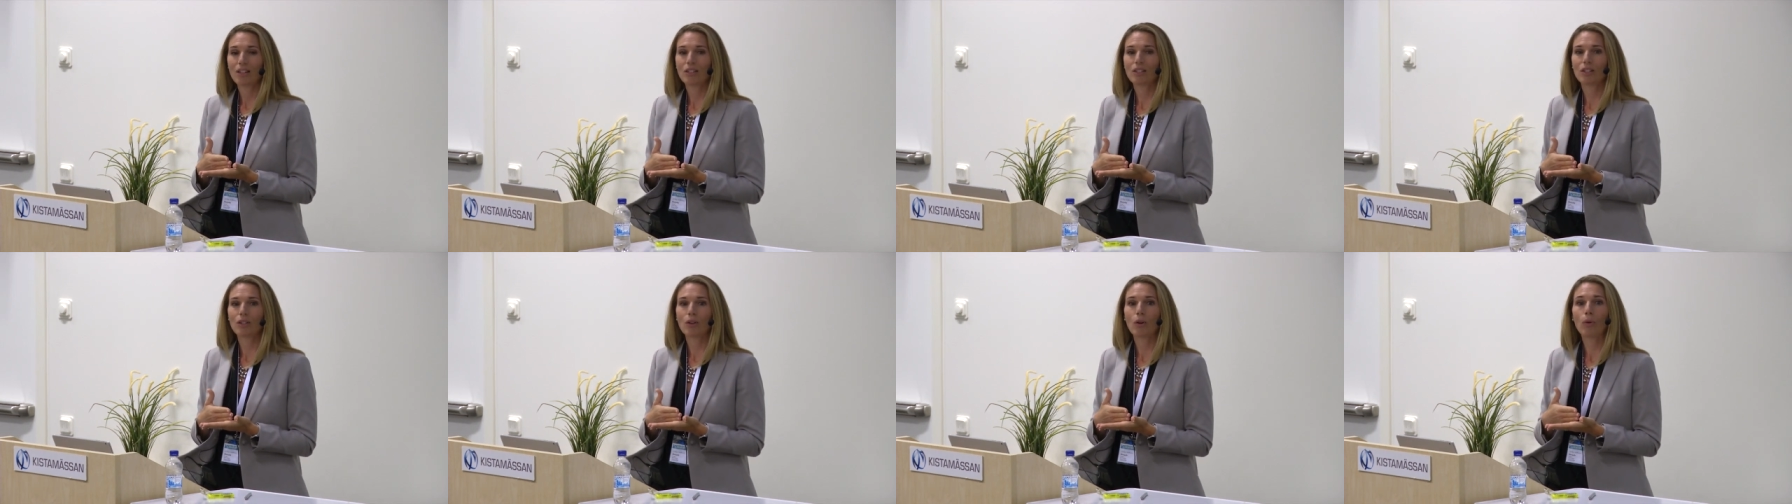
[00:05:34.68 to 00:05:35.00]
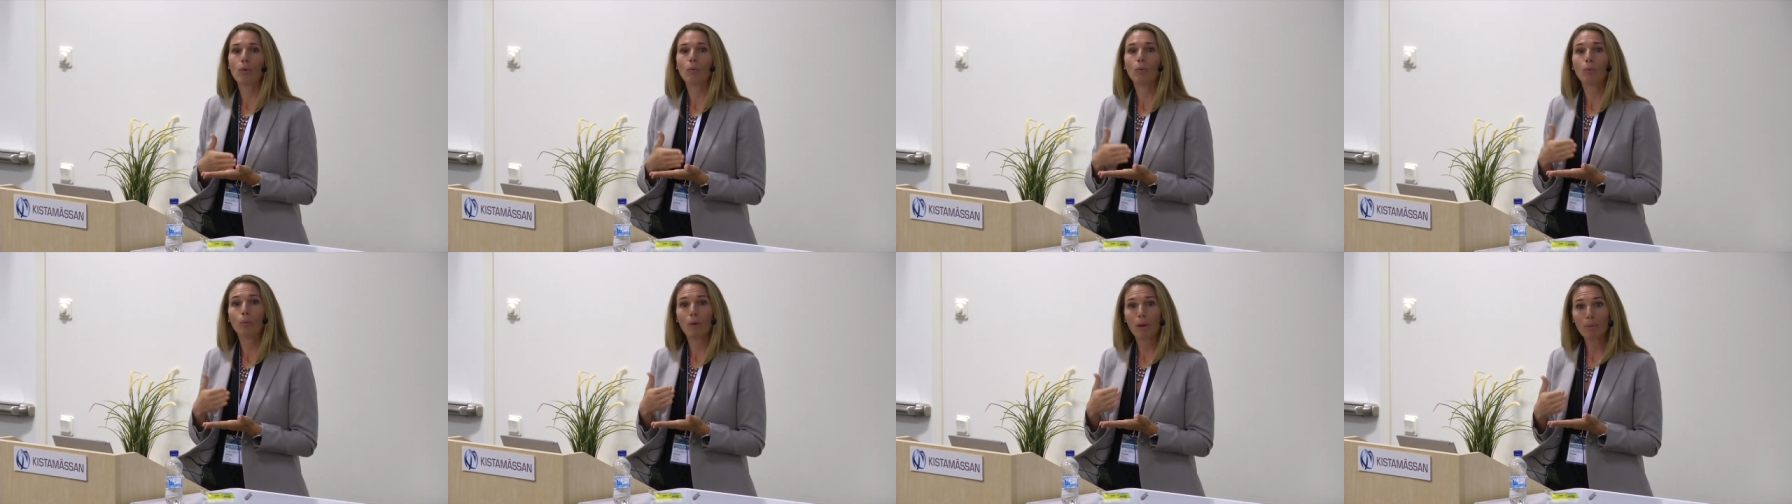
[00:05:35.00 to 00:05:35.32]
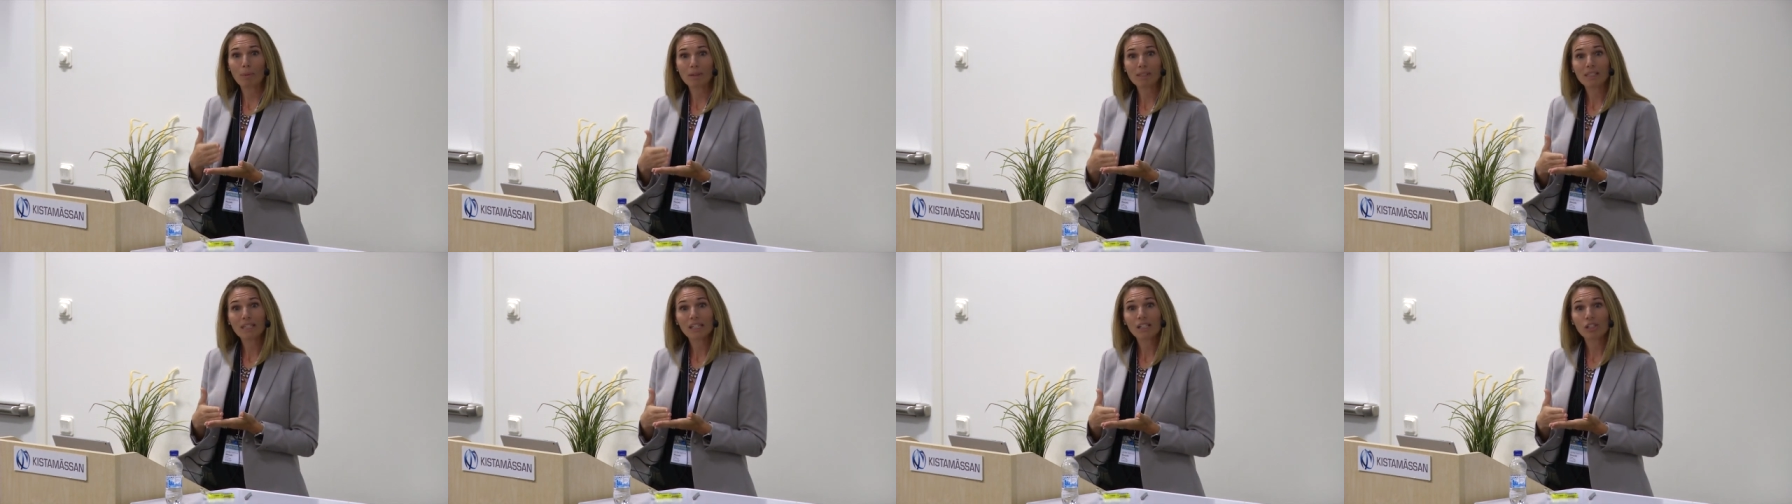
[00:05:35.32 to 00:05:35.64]
So
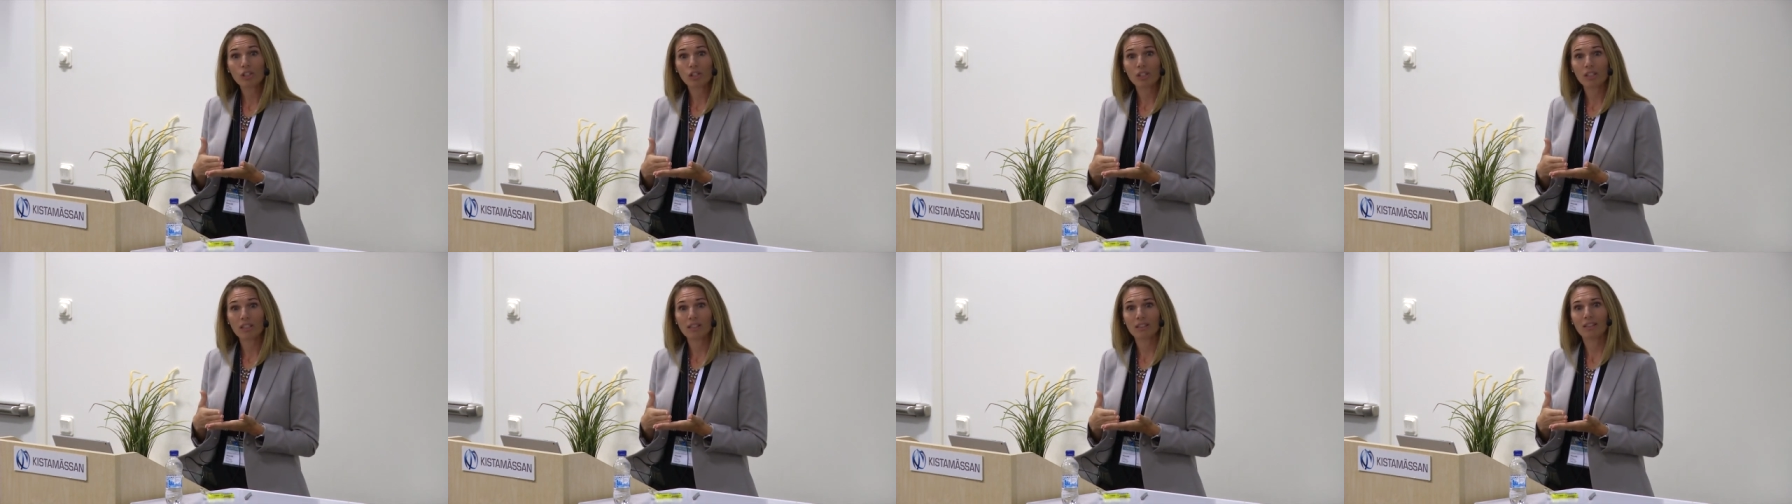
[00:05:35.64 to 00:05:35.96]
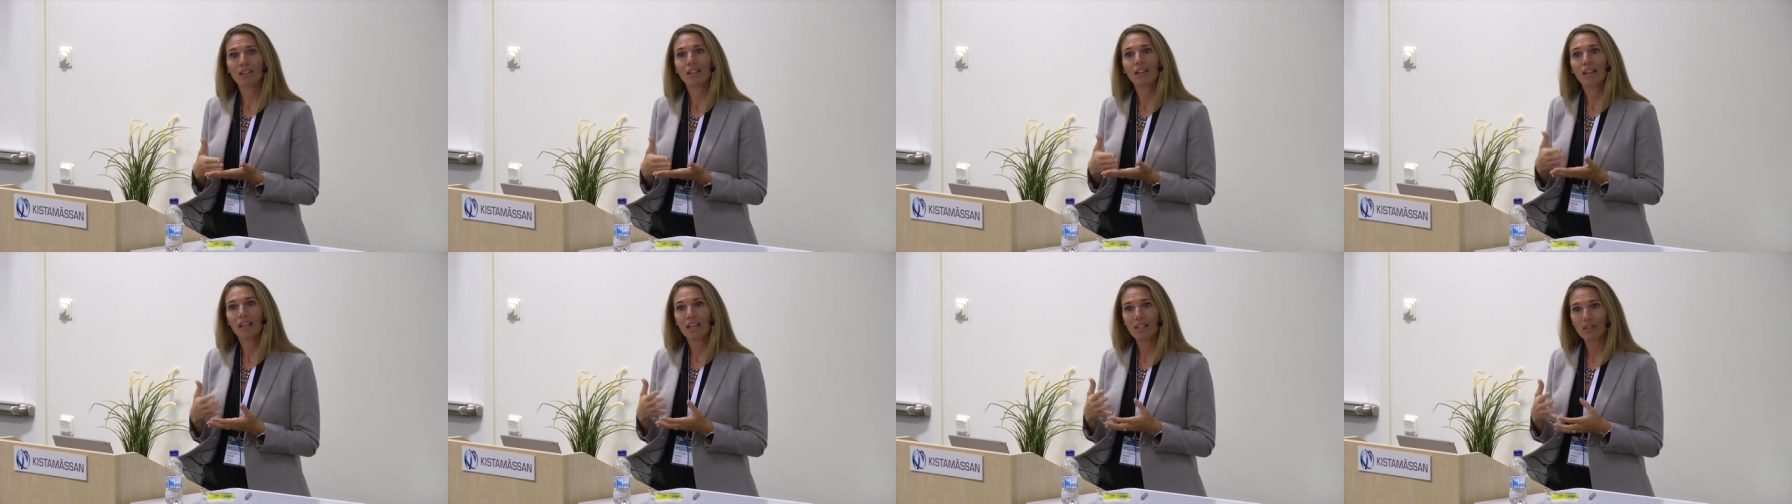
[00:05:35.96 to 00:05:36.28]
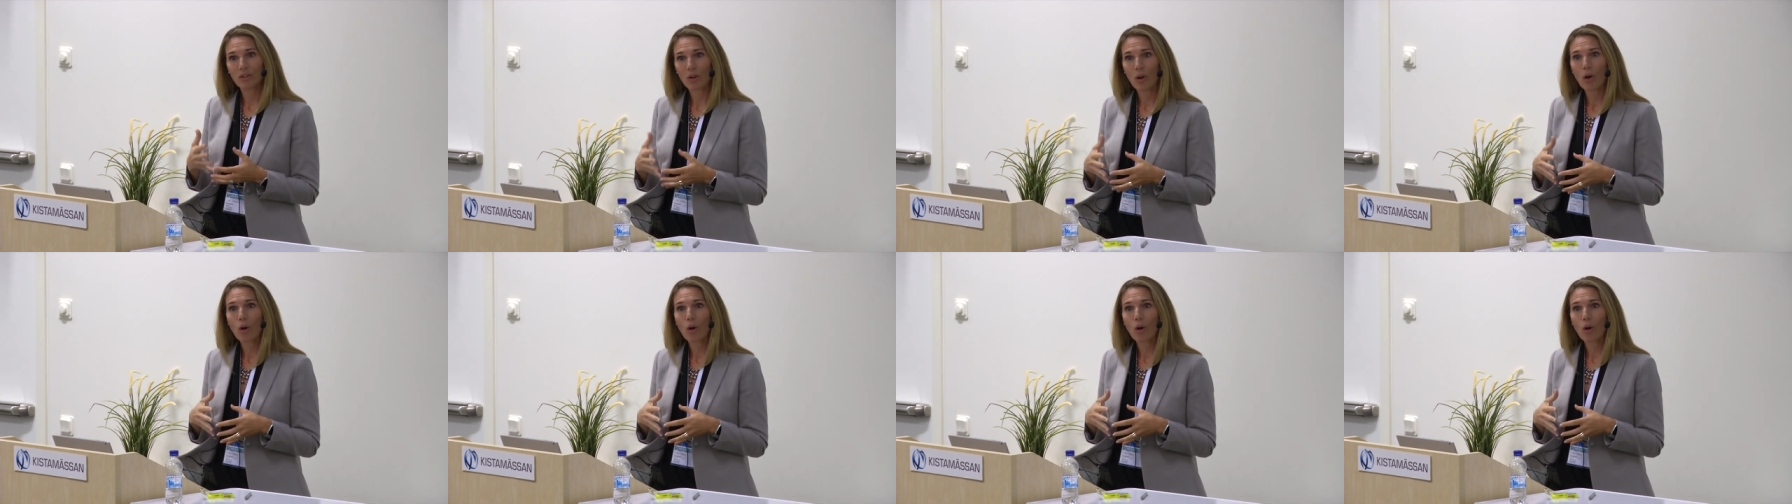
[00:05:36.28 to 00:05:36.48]
repetition is